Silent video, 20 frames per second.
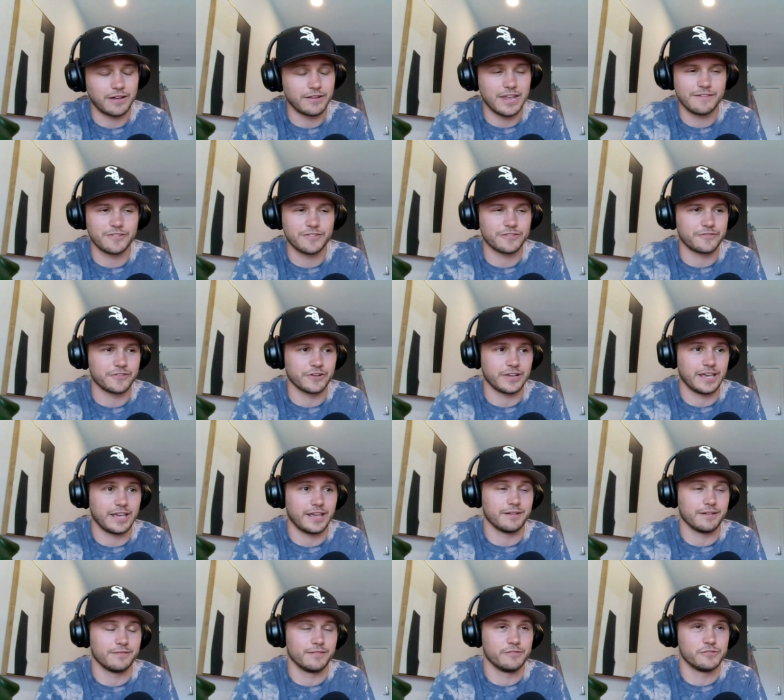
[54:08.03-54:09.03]
I'll never
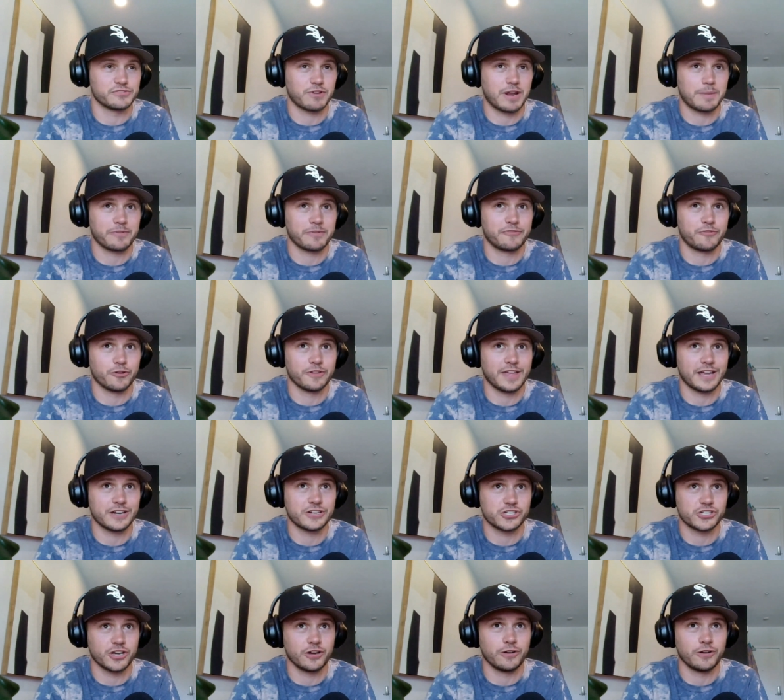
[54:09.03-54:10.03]
forget. It was right before
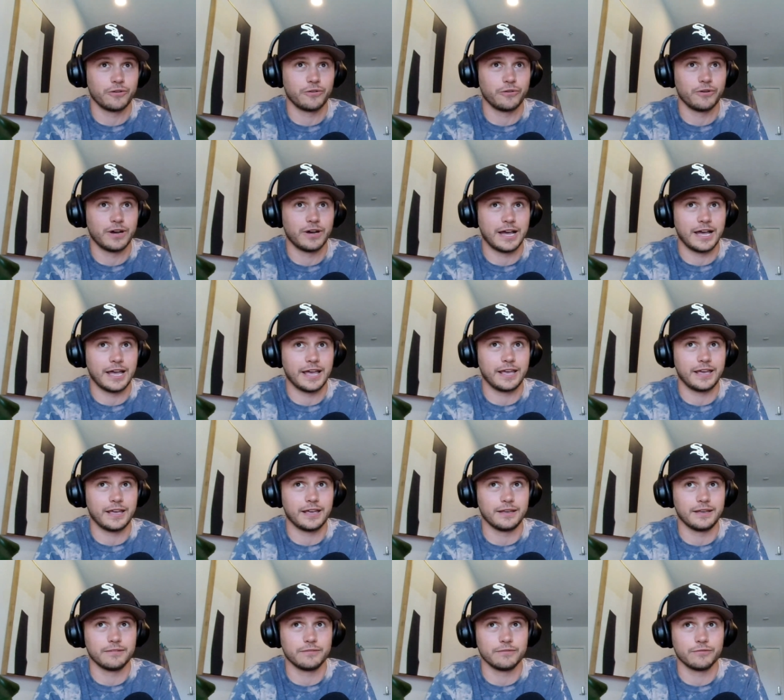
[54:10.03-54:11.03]
that show.
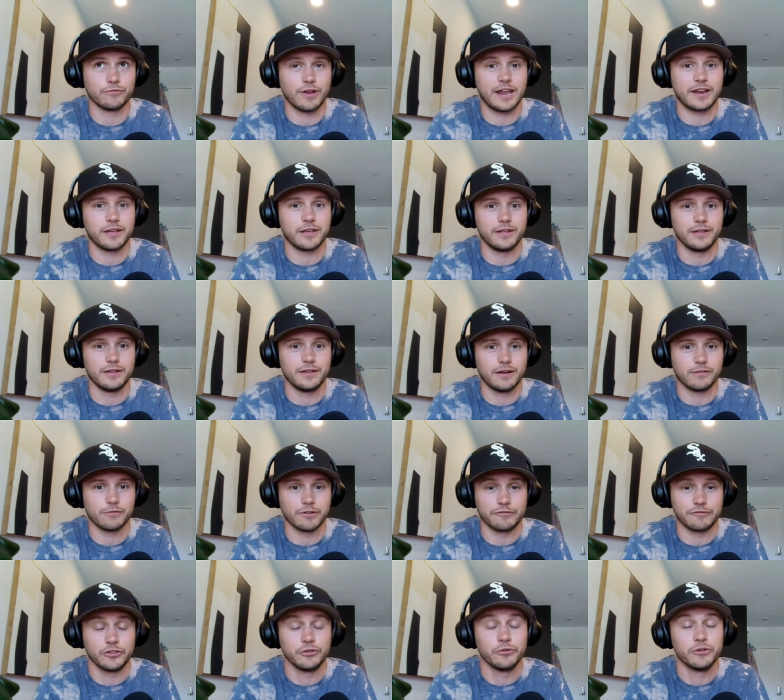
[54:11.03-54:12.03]
I read a, a
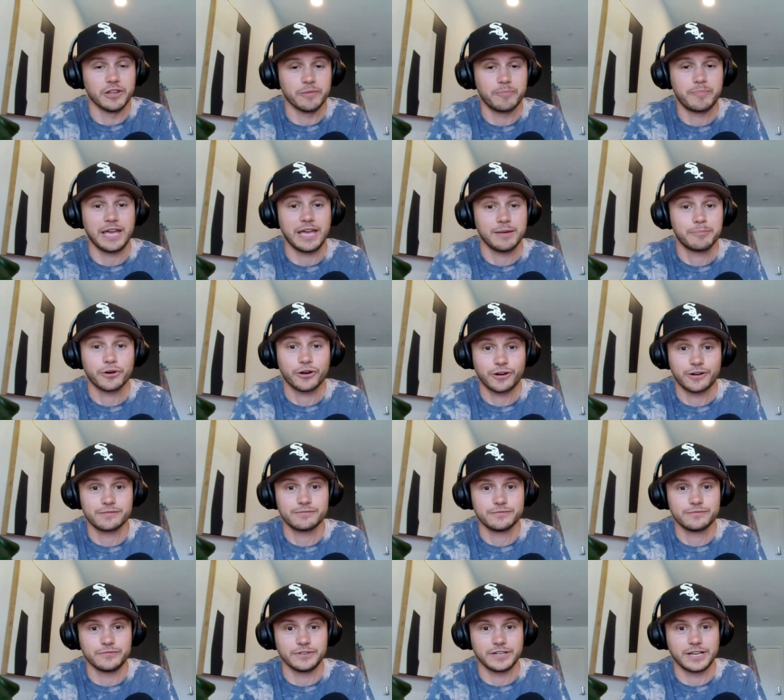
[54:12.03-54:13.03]
review in the paper.
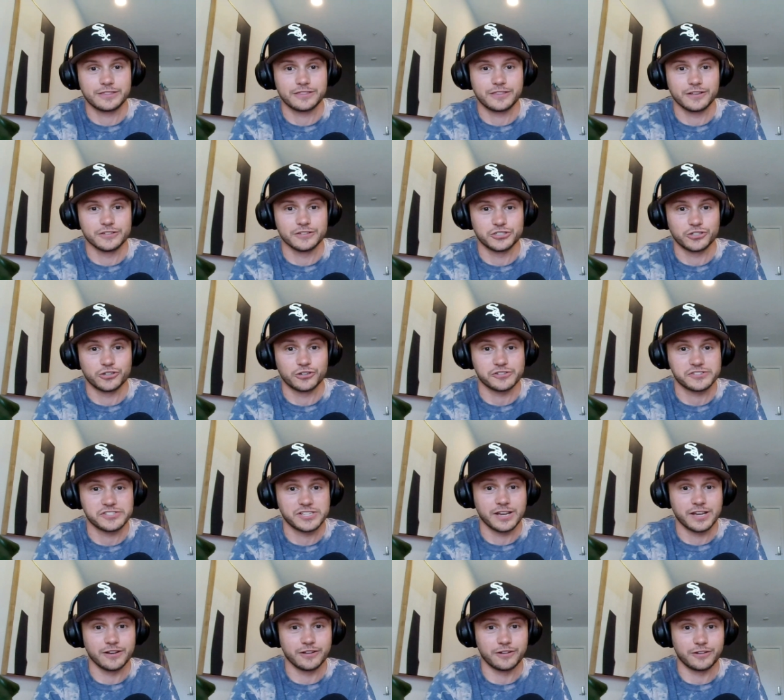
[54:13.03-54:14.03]
We got the Journal
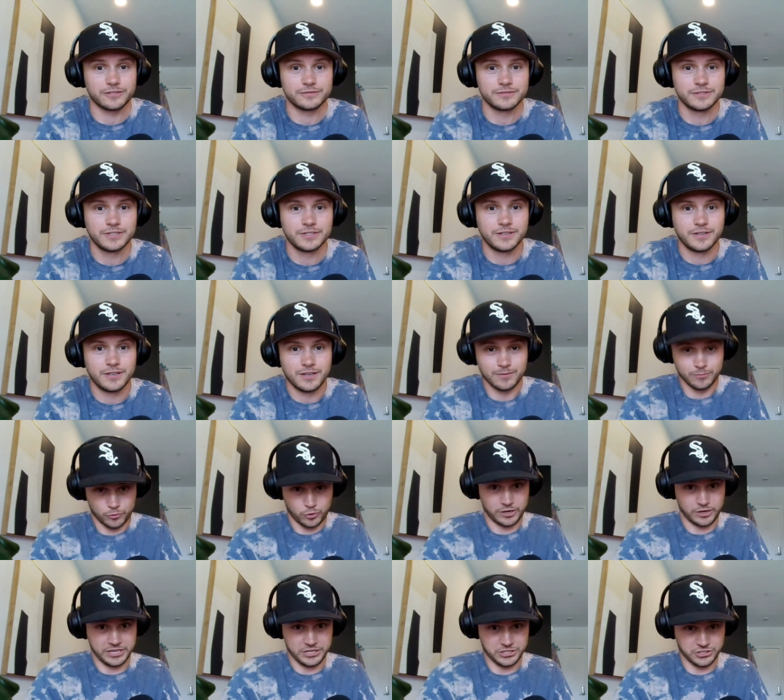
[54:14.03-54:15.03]
Sentinel,
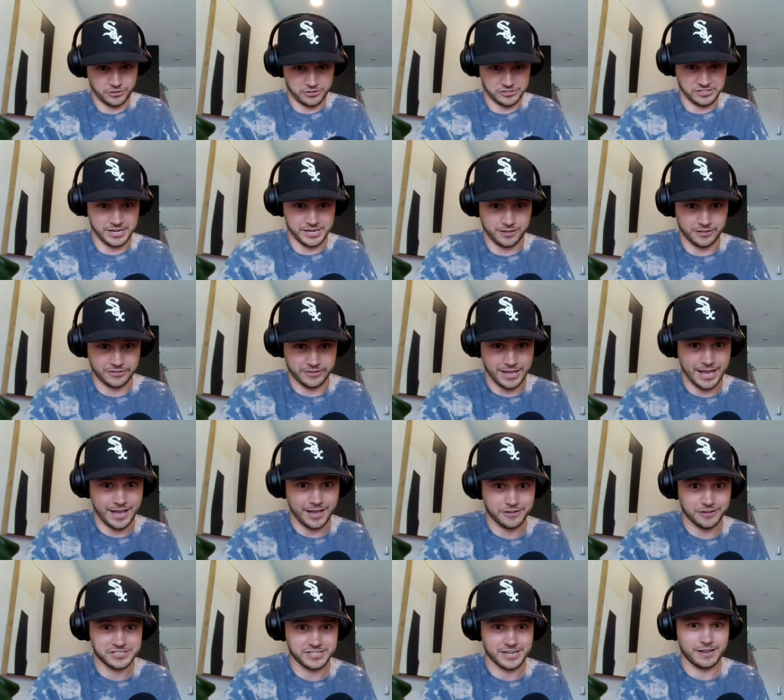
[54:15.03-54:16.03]
Milwaukee Journal Sentinel at the
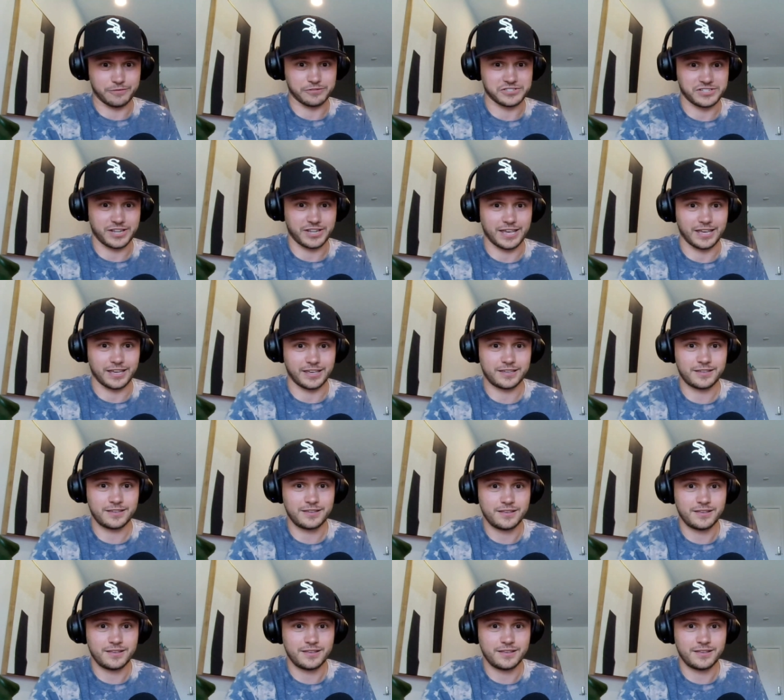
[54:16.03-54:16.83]
house, and I was like,